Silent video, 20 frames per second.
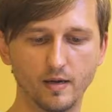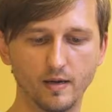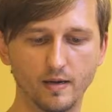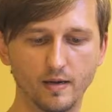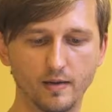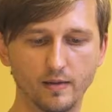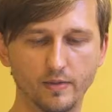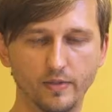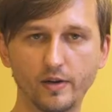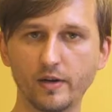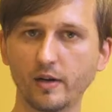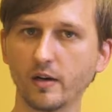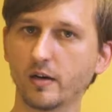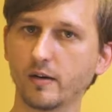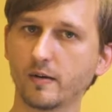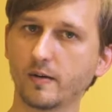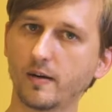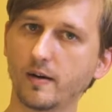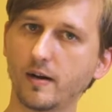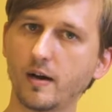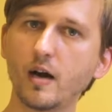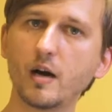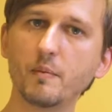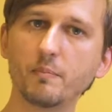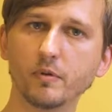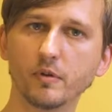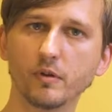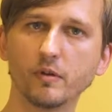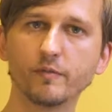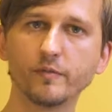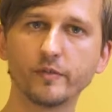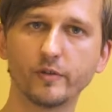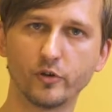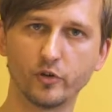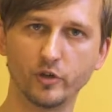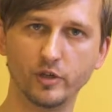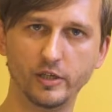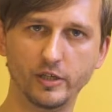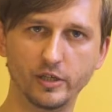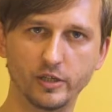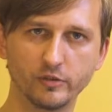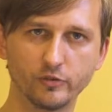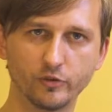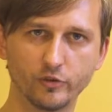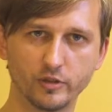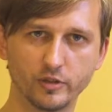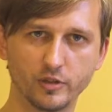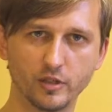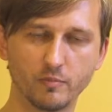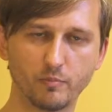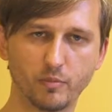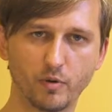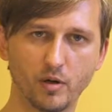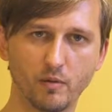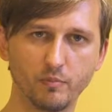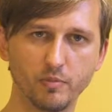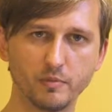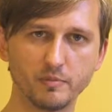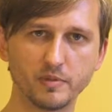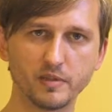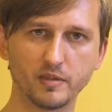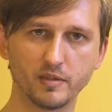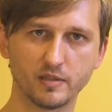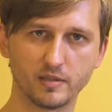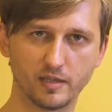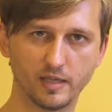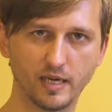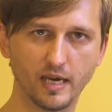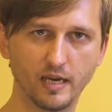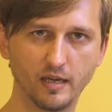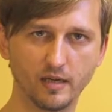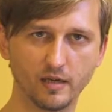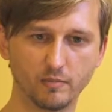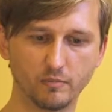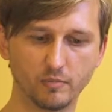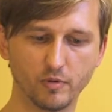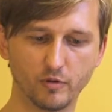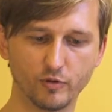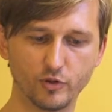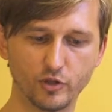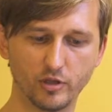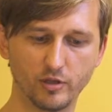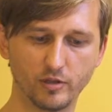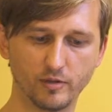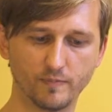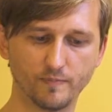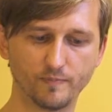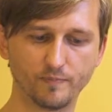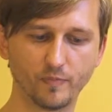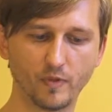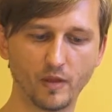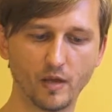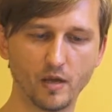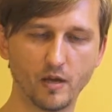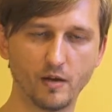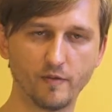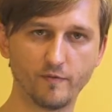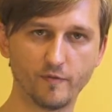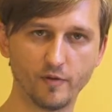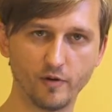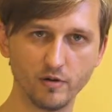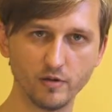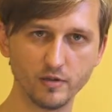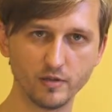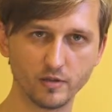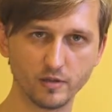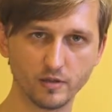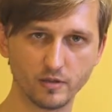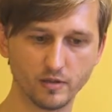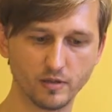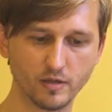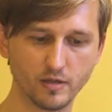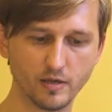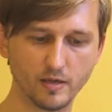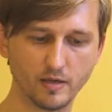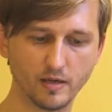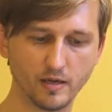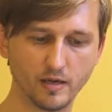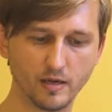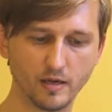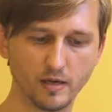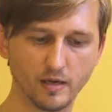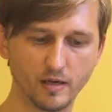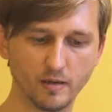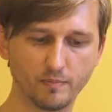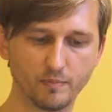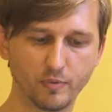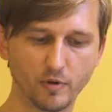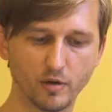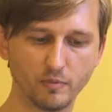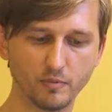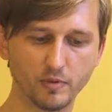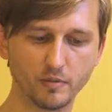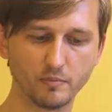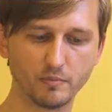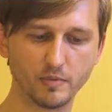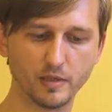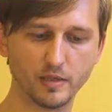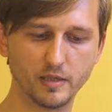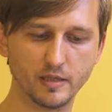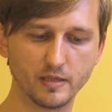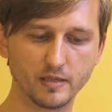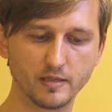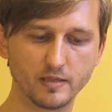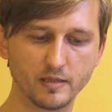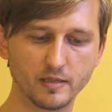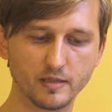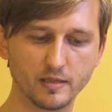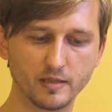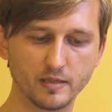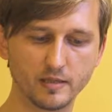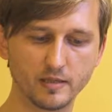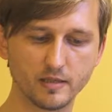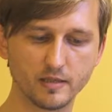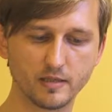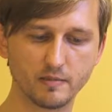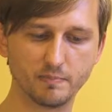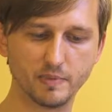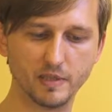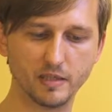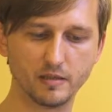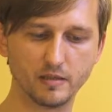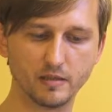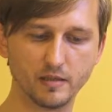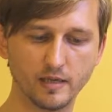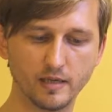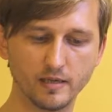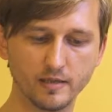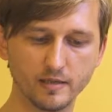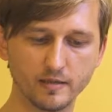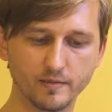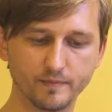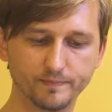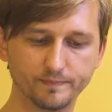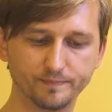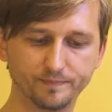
And there are a couple of really interesting problems in scaling blockchain. First, problem is speed, yes?